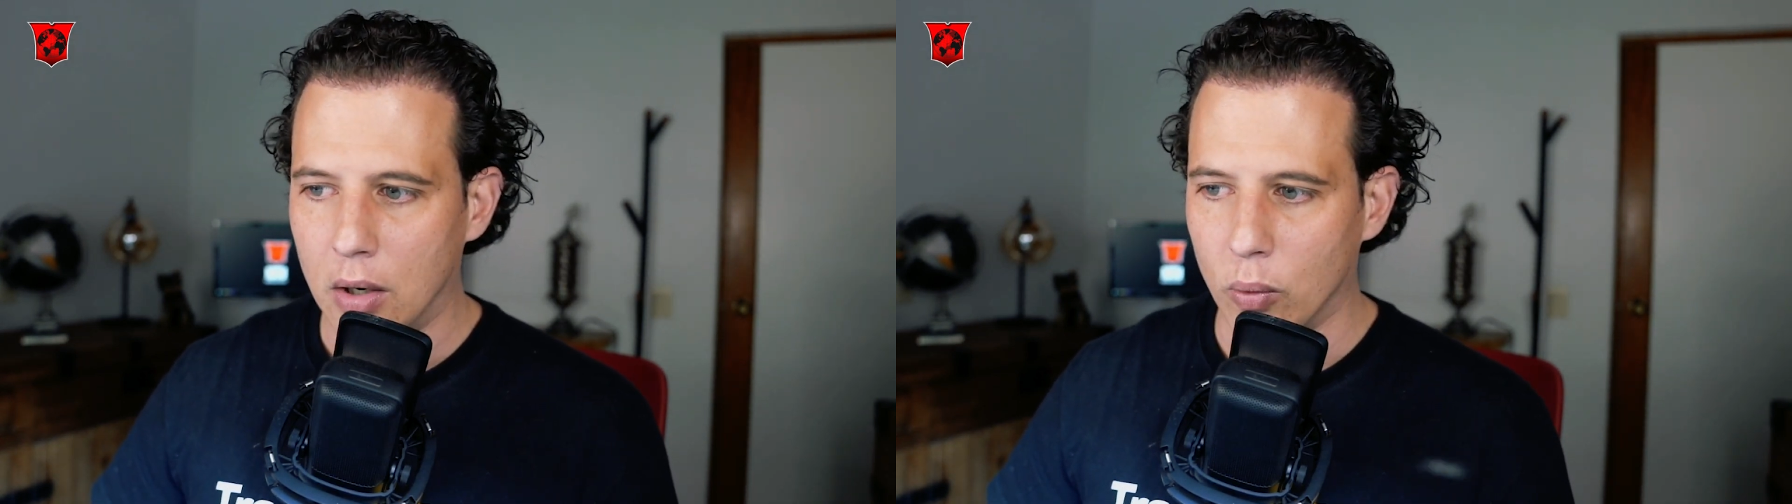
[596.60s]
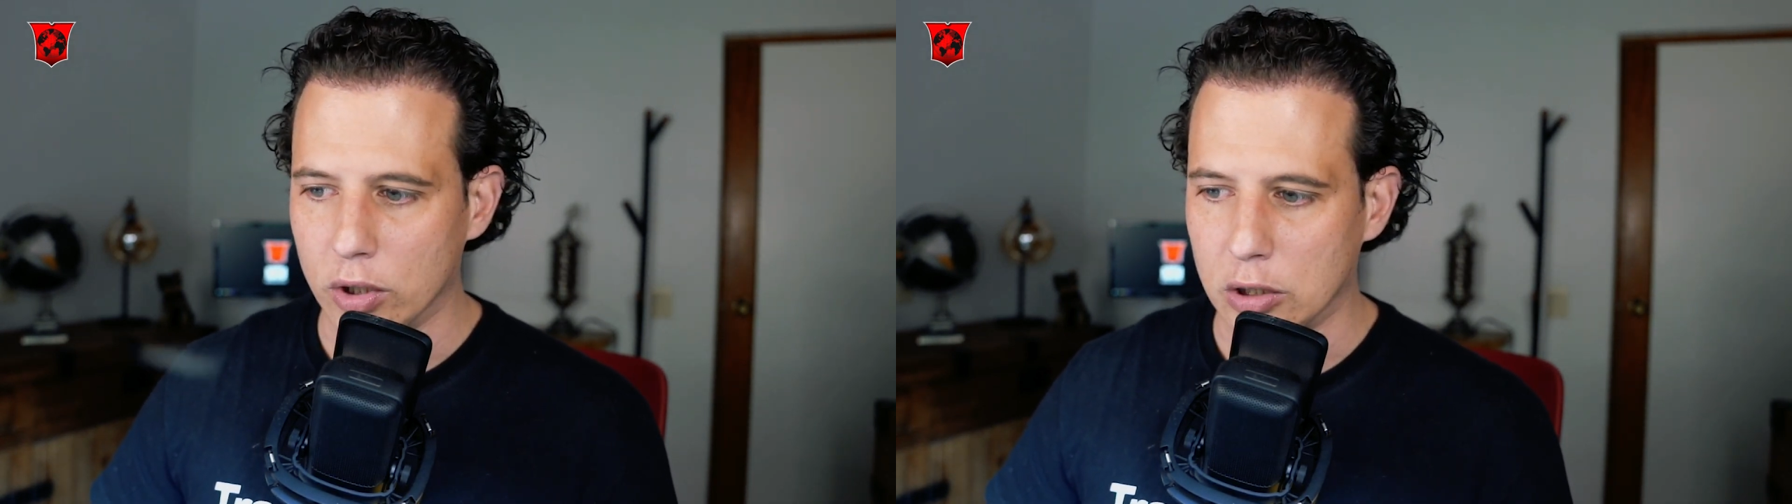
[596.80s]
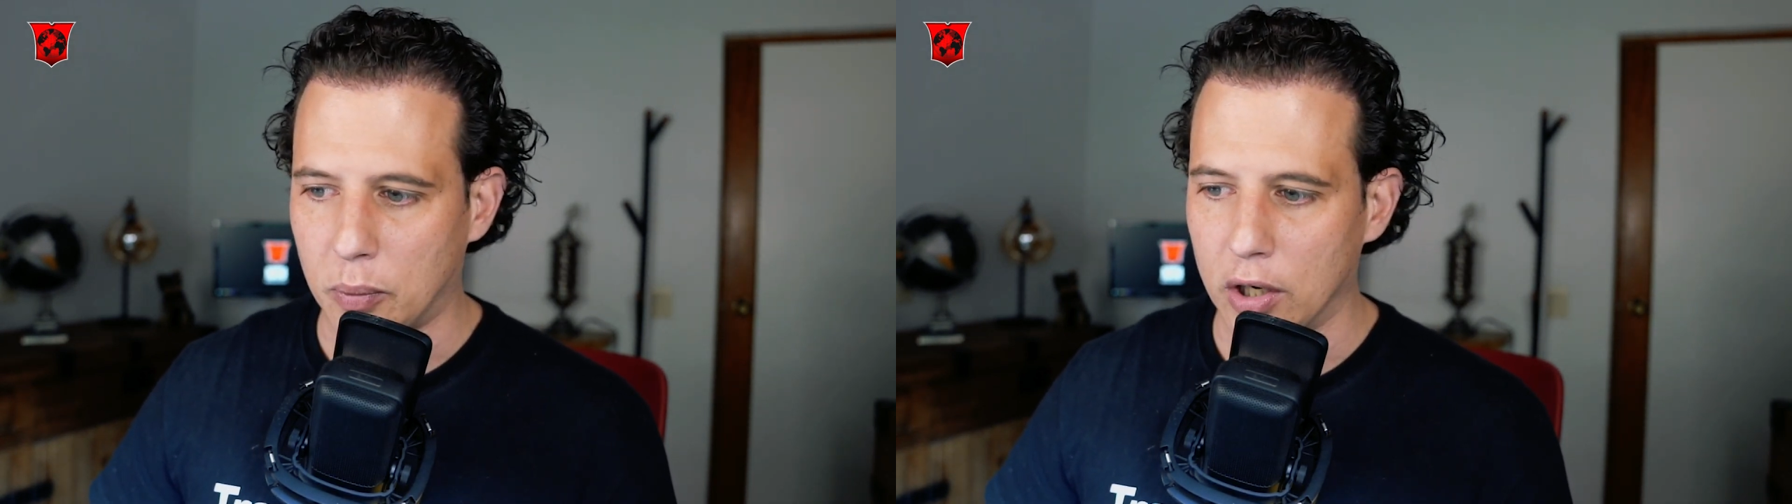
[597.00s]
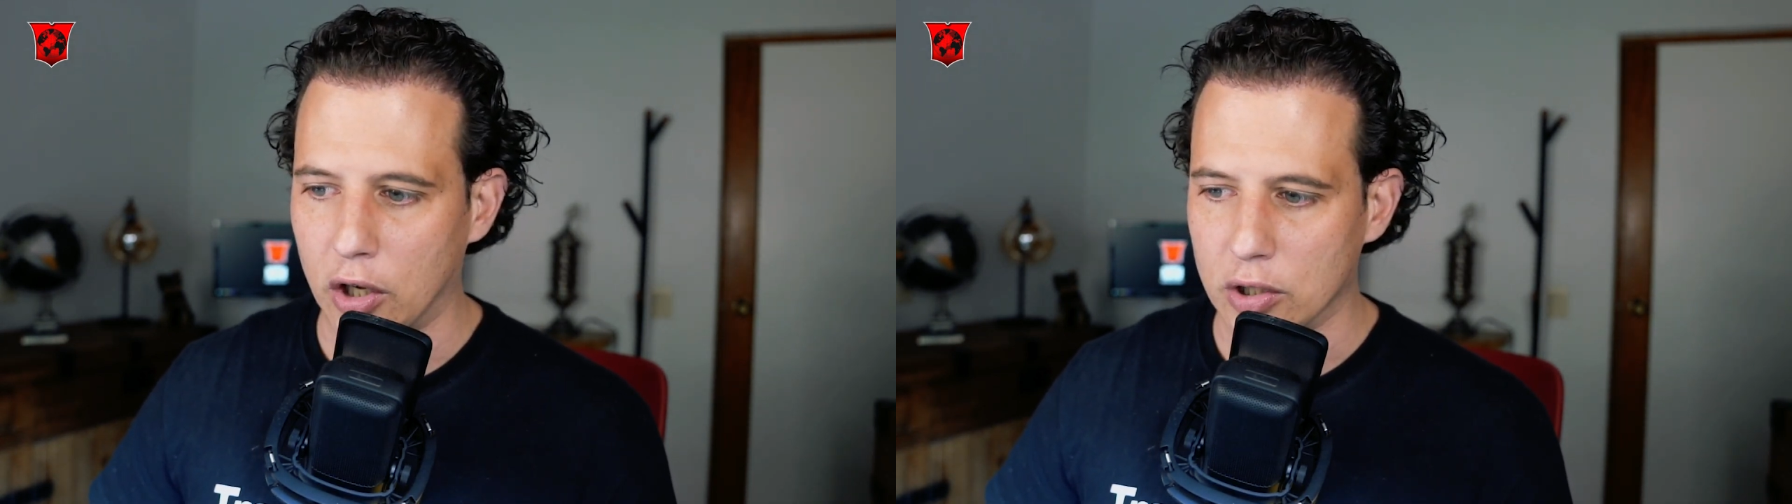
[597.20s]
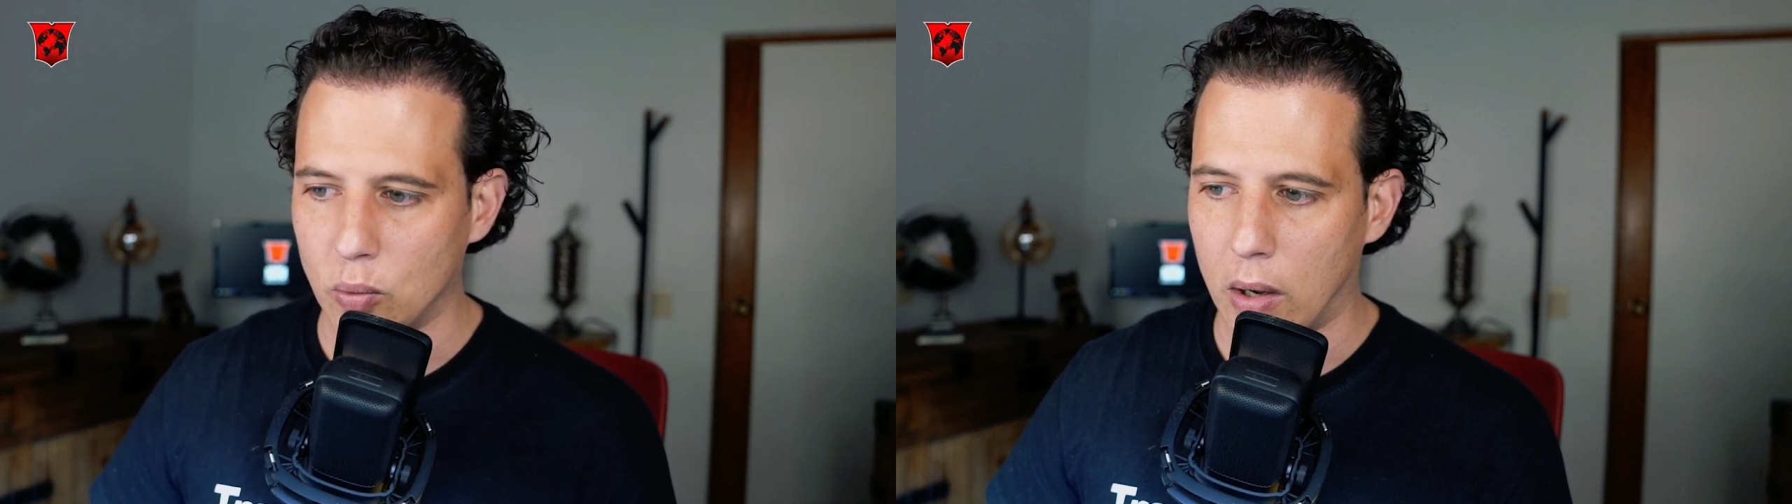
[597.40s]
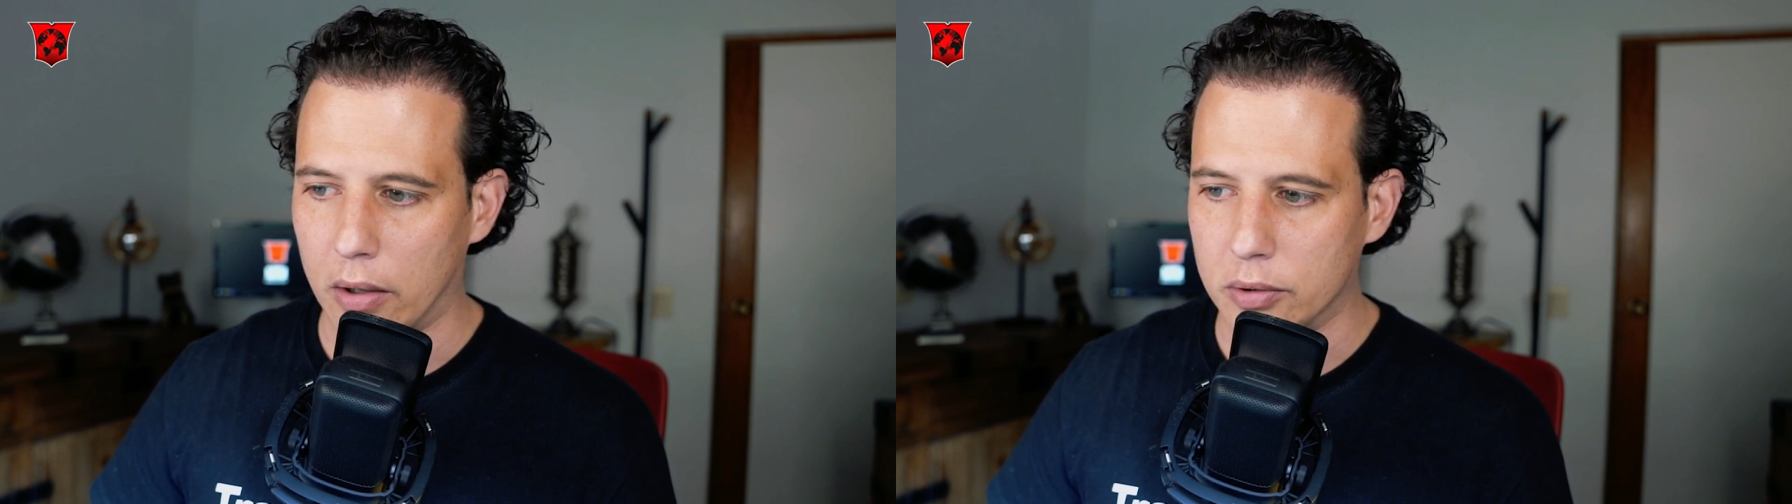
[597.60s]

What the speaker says: which is pretty good as well.